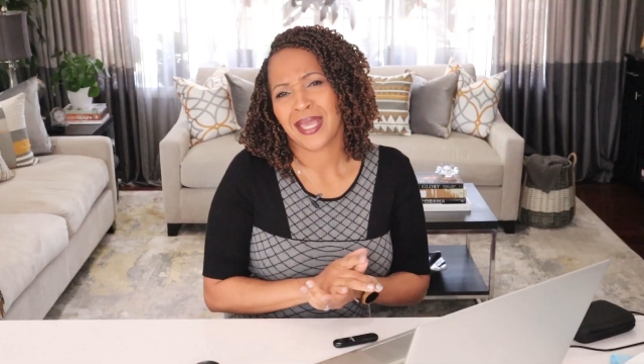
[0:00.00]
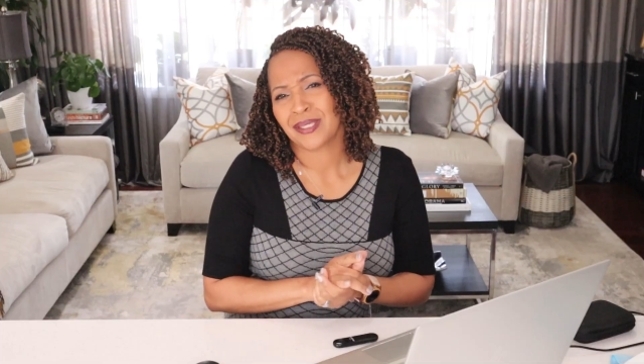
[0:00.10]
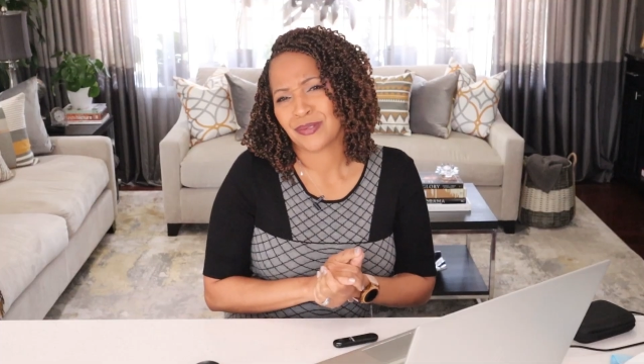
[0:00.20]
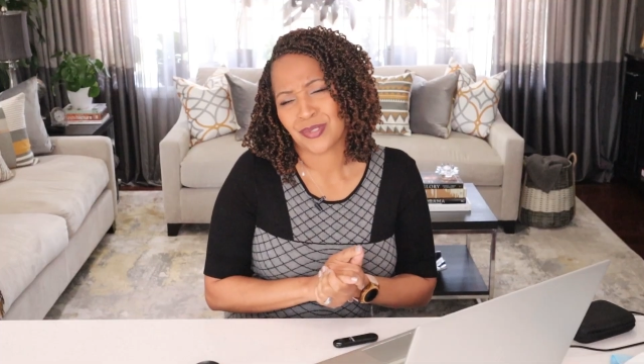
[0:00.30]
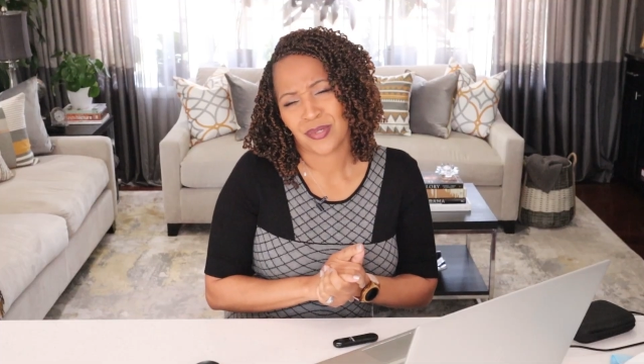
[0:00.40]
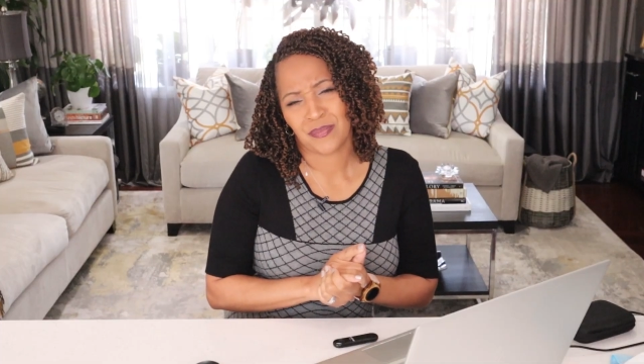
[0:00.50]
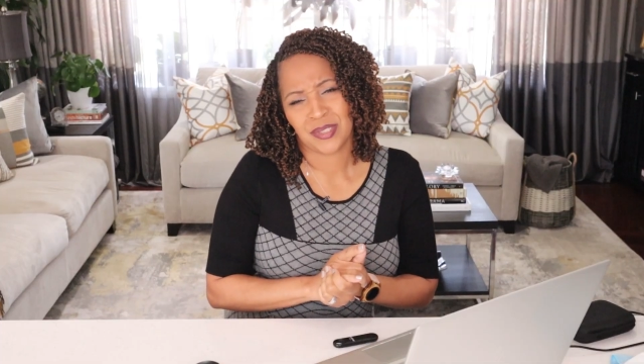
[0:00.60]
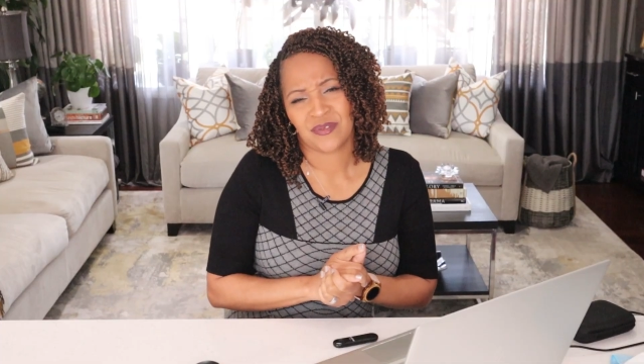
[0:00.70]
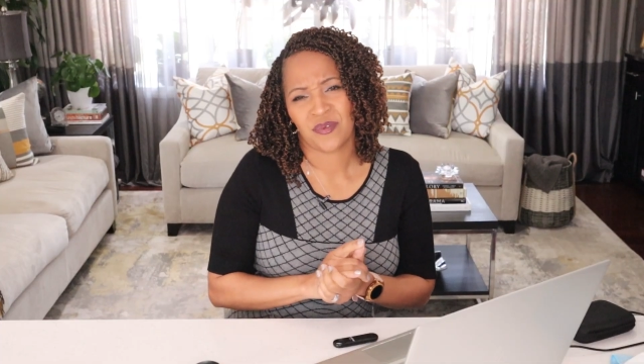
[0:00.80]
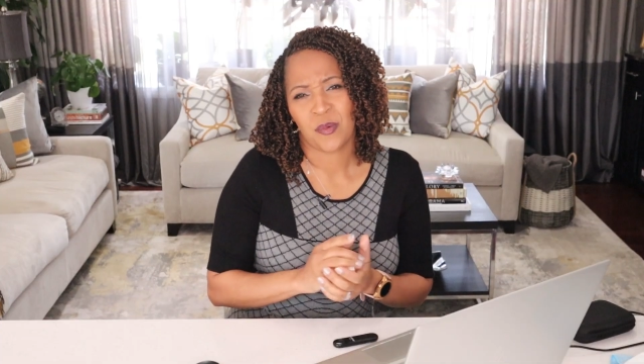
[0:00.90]
Thank you so
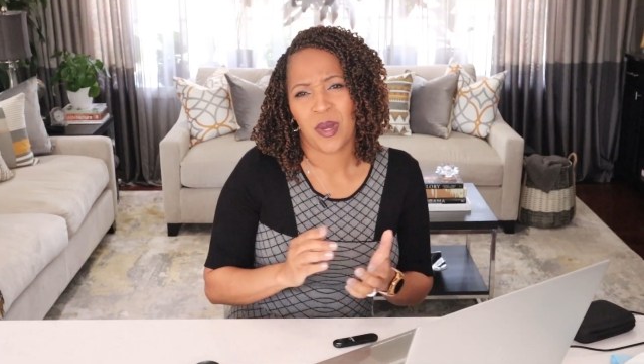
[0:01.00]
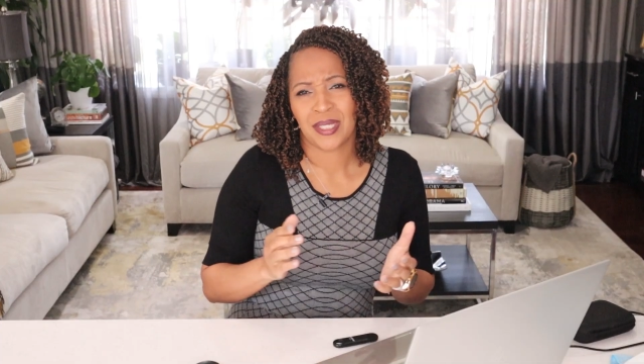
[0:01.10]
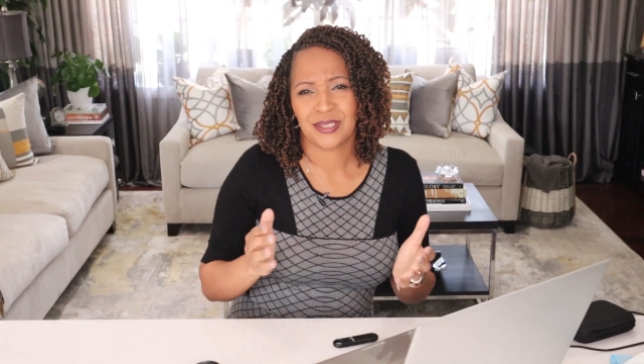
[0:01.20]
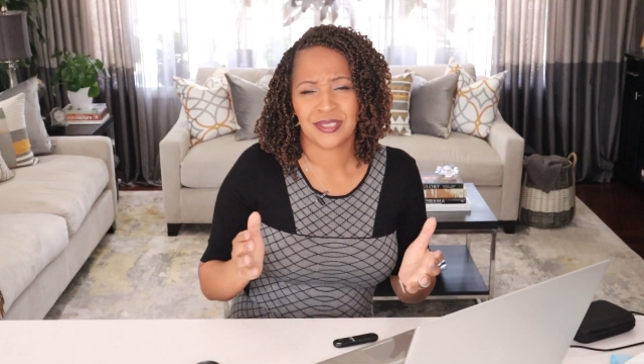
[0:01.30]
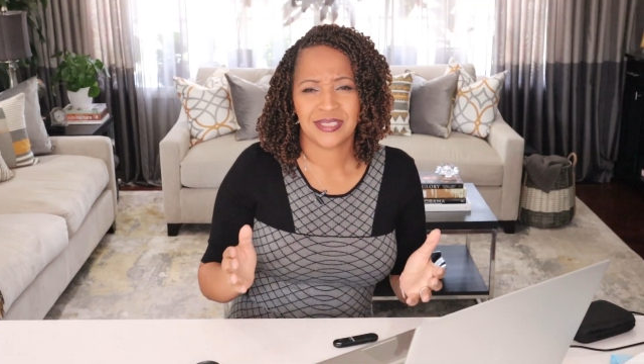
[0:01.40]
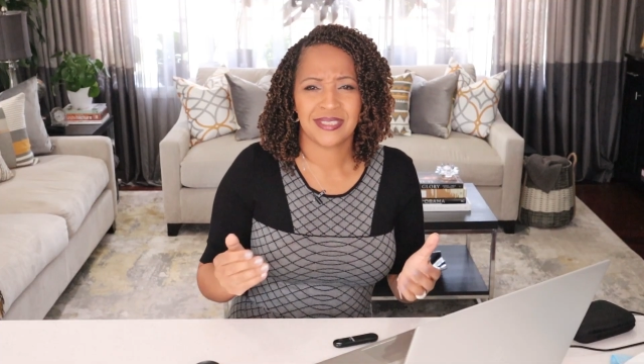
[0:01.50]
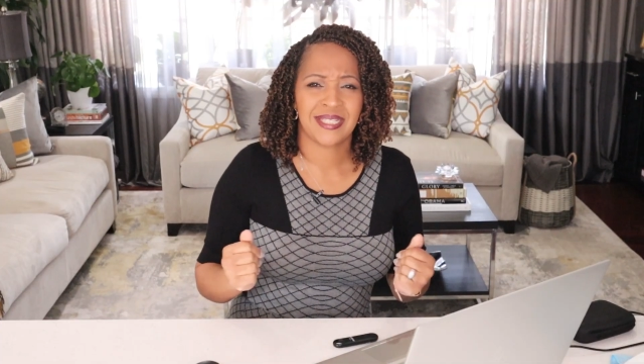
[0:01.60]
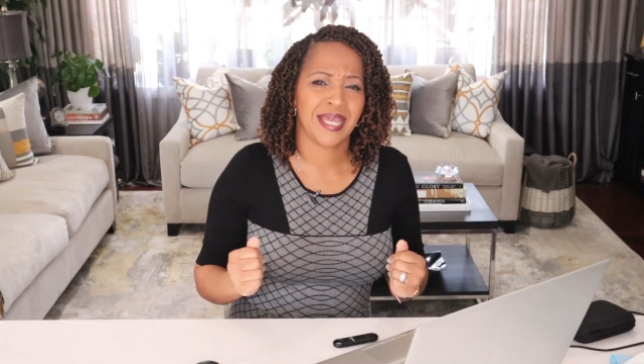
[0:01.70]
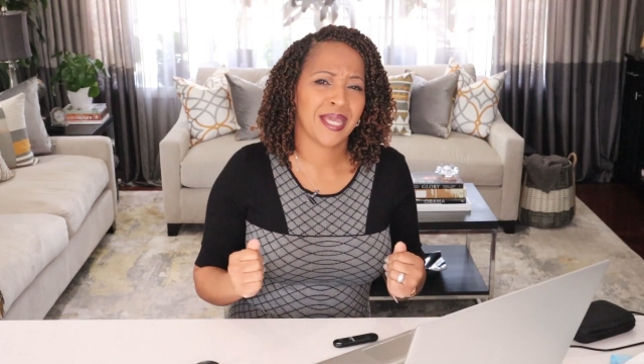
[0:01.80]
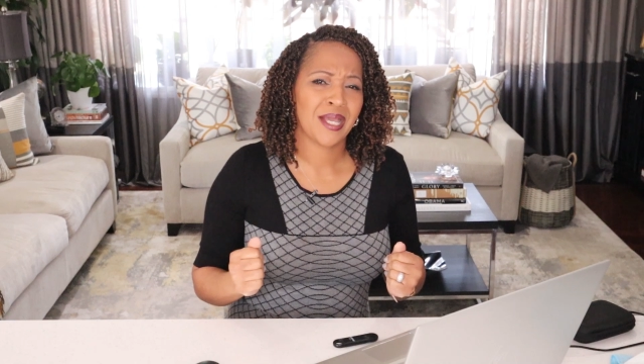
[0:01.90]
much for watching
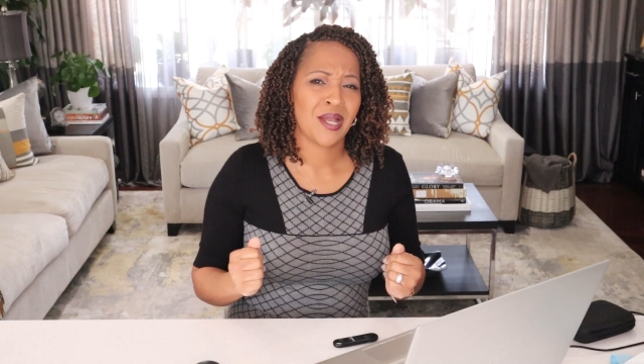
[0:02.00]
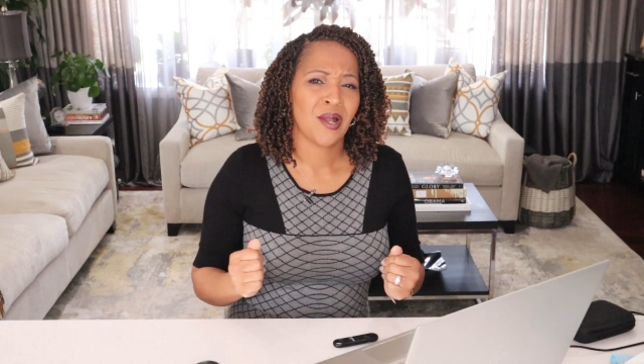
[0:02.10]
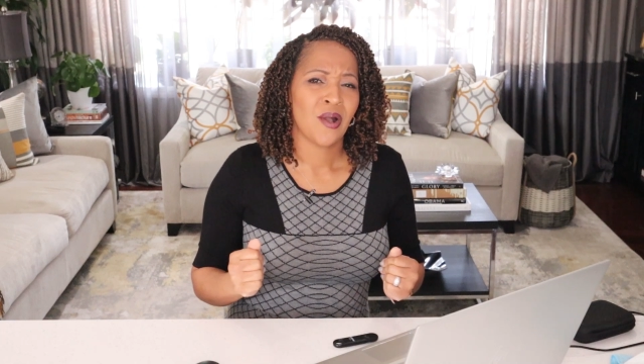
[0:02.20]
today.